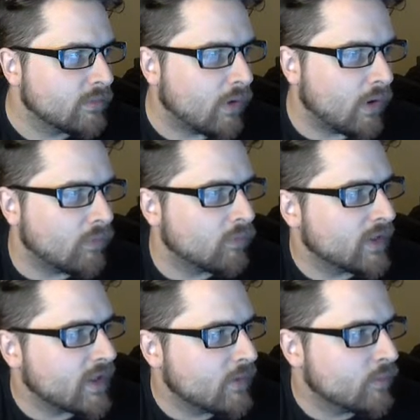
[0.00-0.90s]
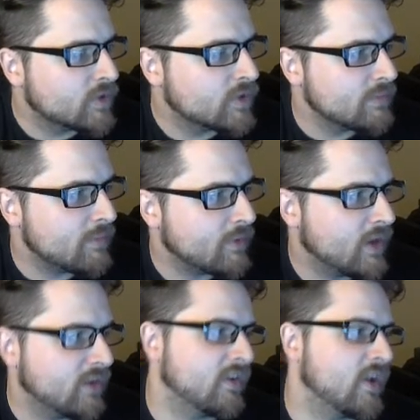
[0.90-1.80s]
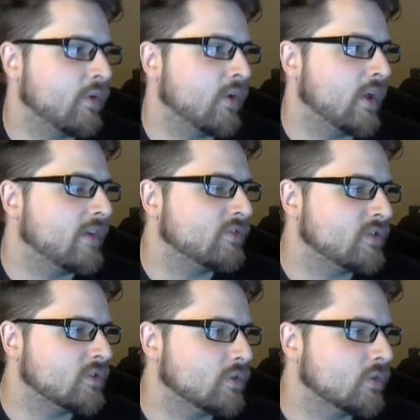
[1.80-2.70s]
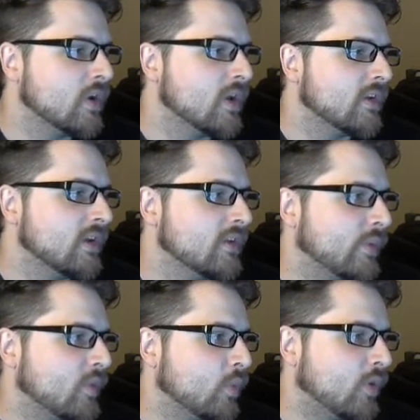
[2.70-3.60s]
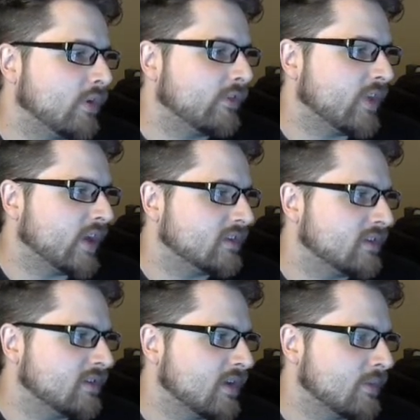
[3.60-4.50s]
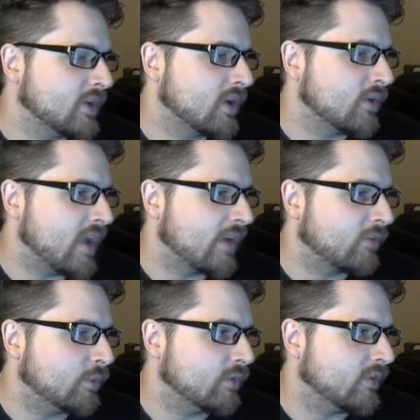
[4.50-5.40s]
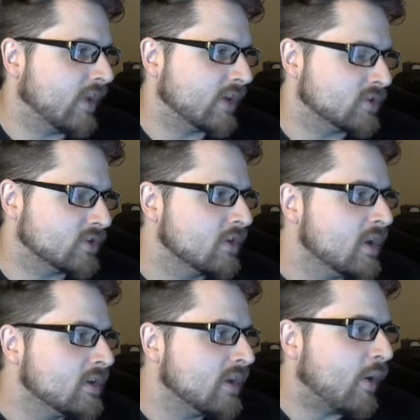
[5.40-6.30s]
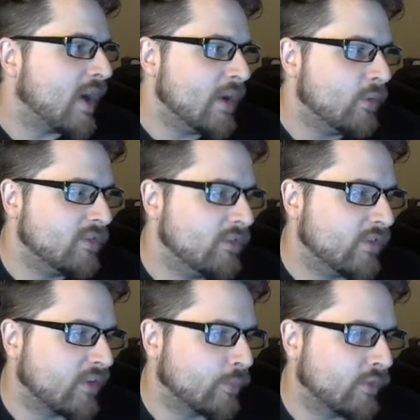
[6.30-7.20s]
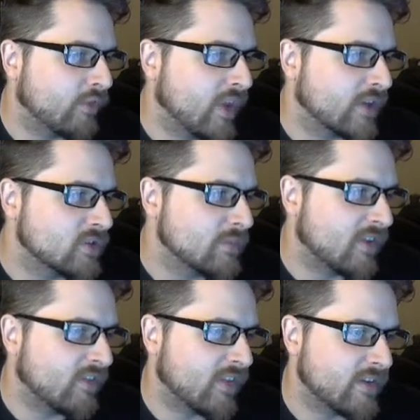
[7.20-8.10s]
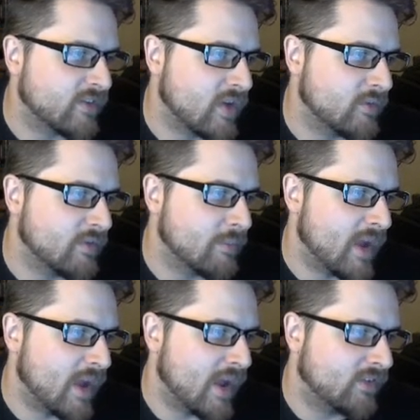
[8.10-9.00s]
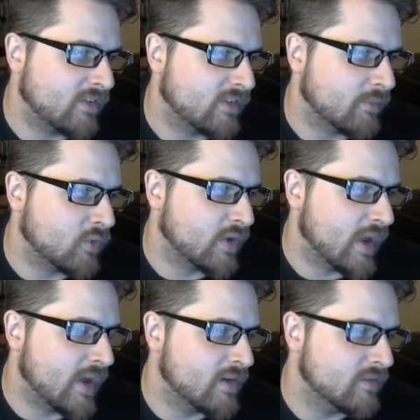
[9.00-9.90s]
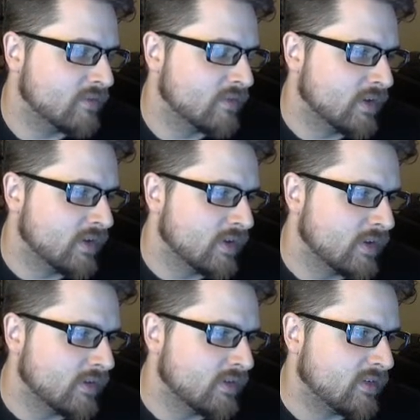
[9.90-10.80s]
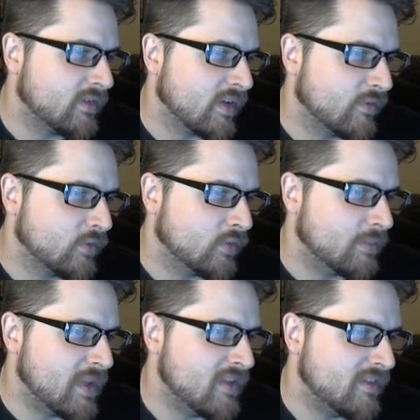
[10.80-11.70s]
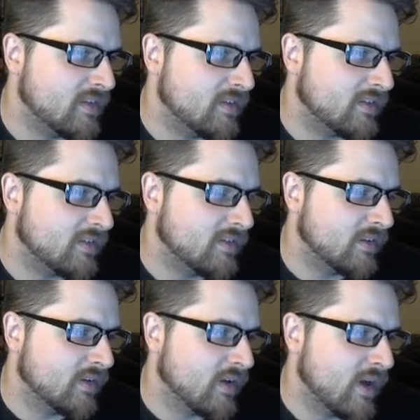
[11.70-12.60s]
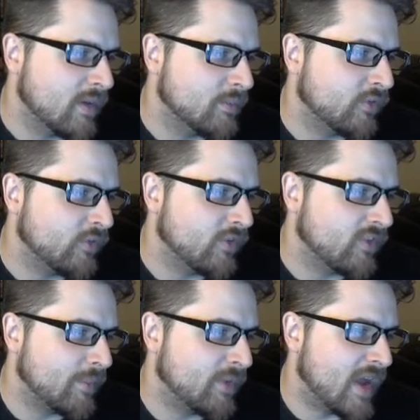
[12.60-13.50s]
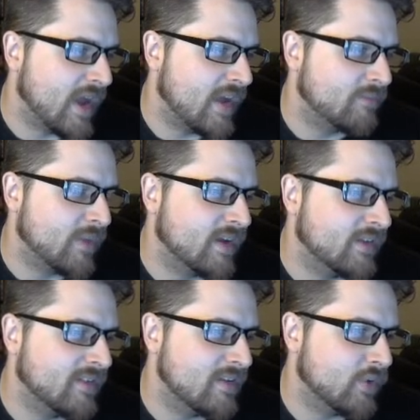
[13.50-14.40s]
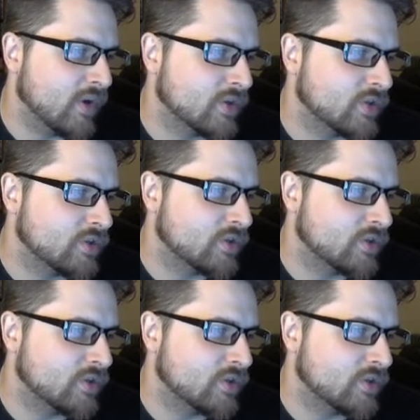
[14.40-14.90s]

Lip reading: really, we should be pretty good to go. All I have to do is with the wall selected, I'm going to go to export selection. Now, I always use export selection because a lot of times in my assets, I'm going to have several pieces. So for example, I have my ZBrush